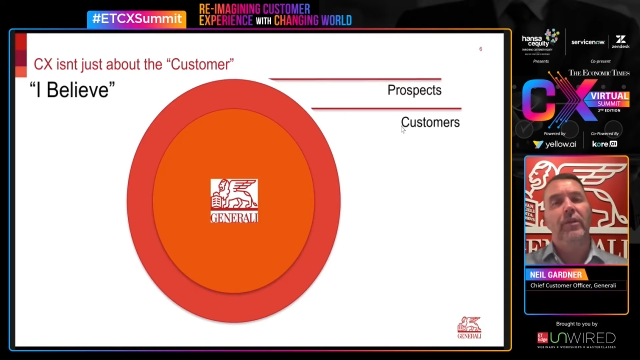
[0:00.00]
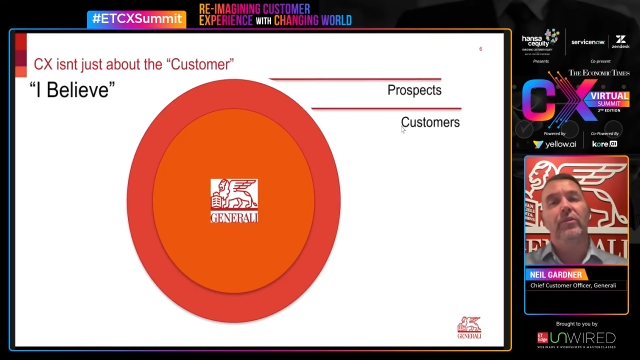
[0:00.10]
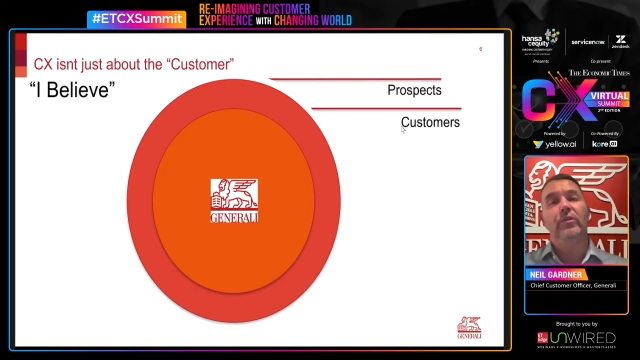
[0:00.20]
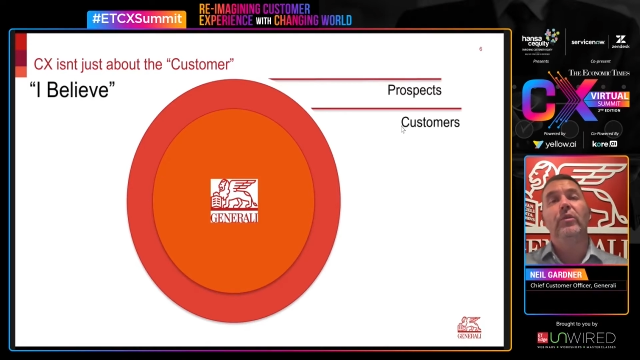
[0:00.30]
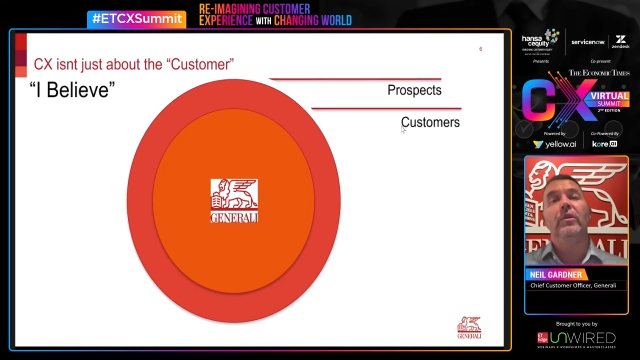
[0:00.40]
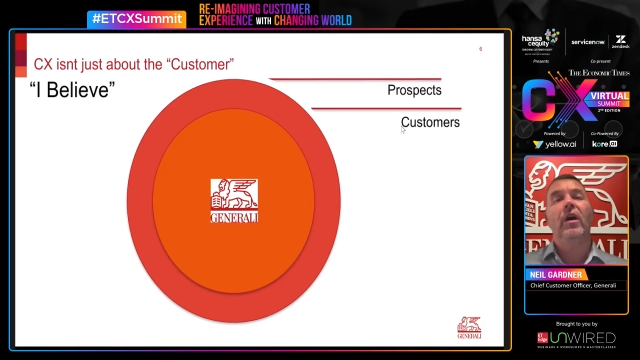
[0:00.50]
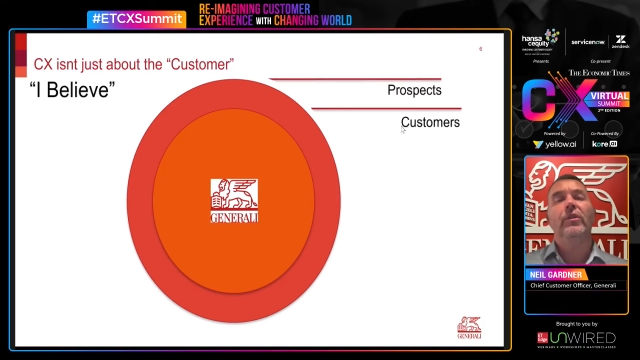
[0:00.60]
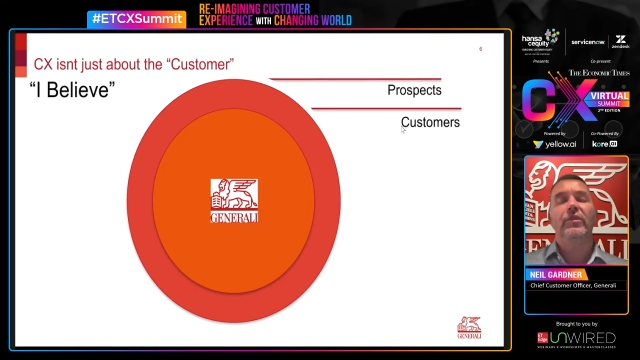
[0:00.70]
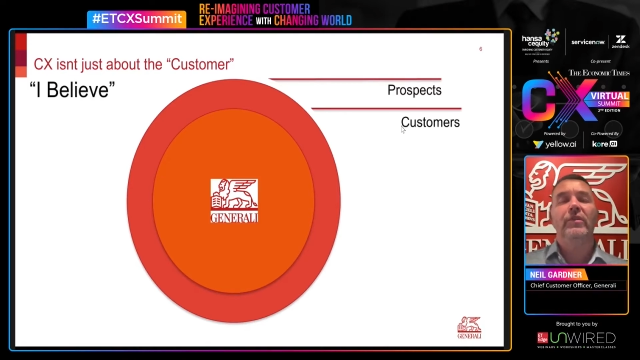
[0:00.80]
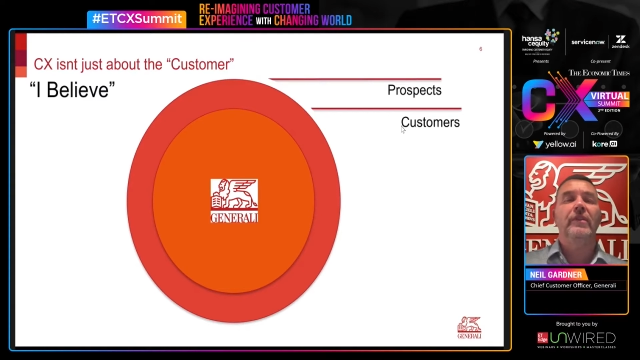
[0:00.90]
So you
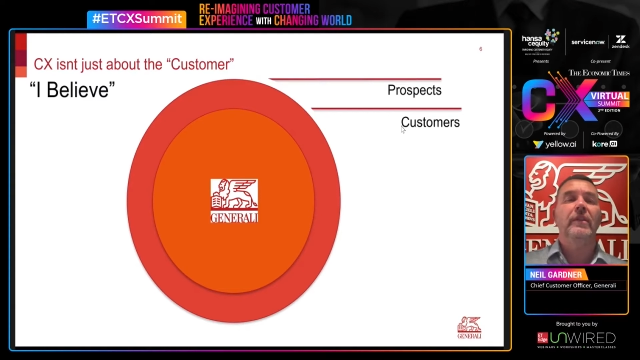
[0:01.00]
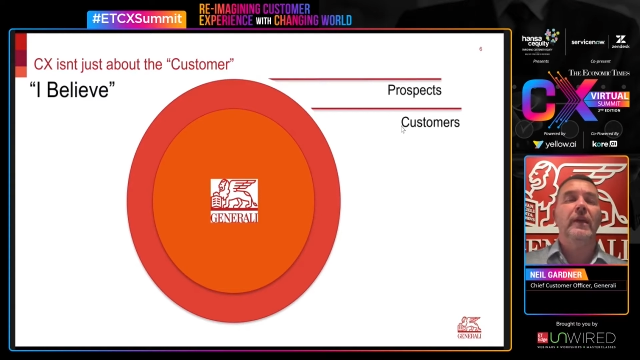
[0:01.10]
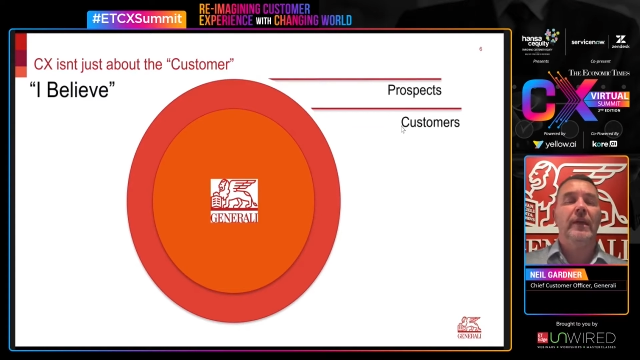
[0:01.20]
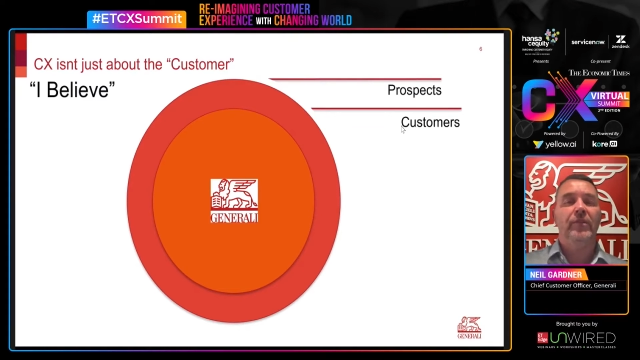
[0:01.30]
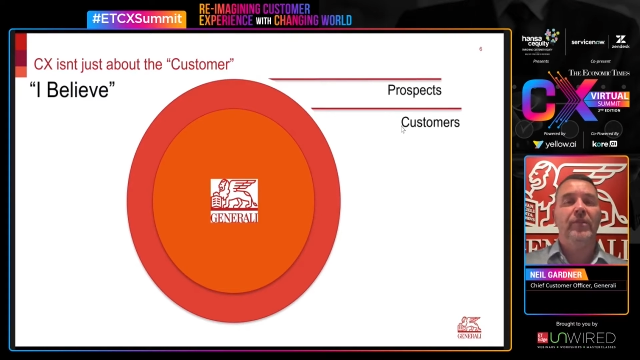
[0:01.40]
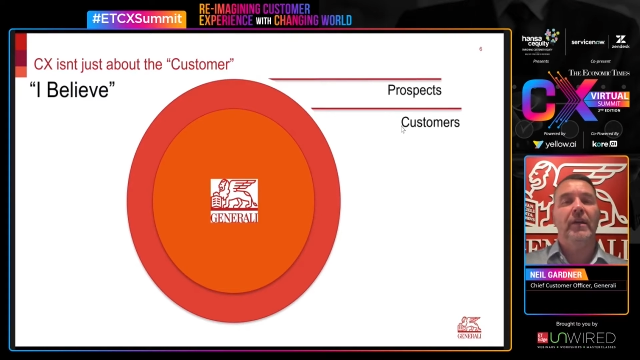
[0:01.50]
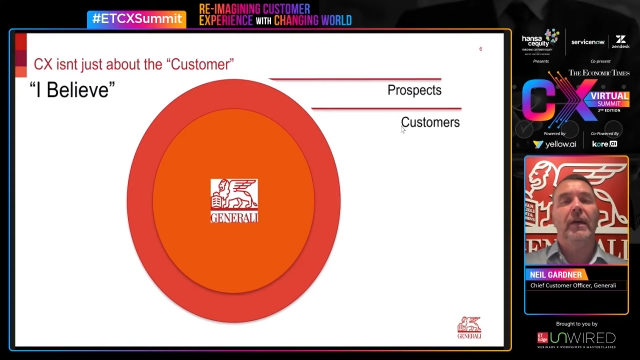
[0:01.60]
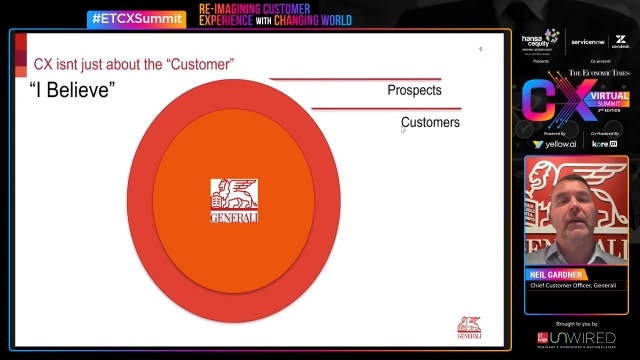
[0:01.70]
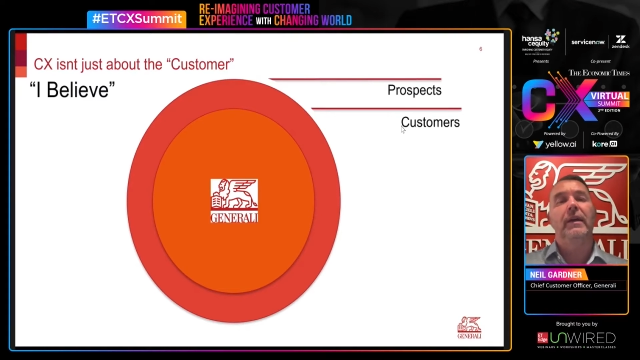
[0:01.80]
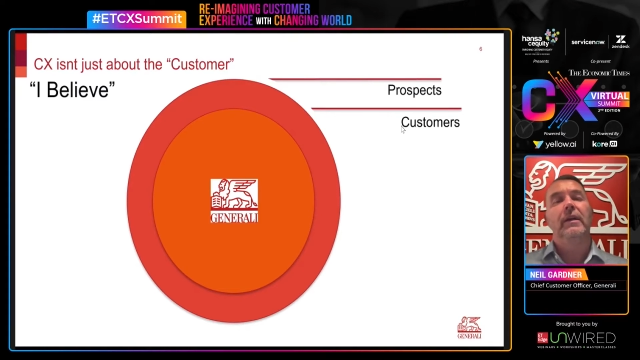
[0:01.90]
can't just sit there and
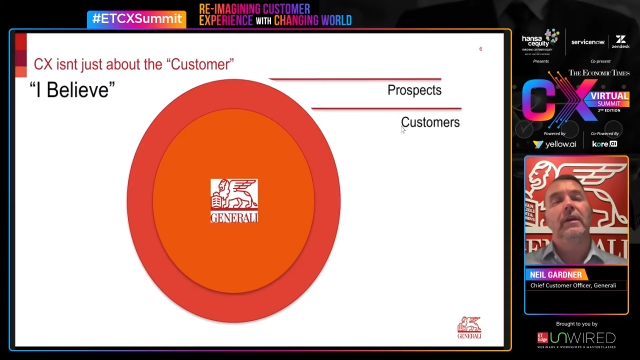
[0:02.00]
say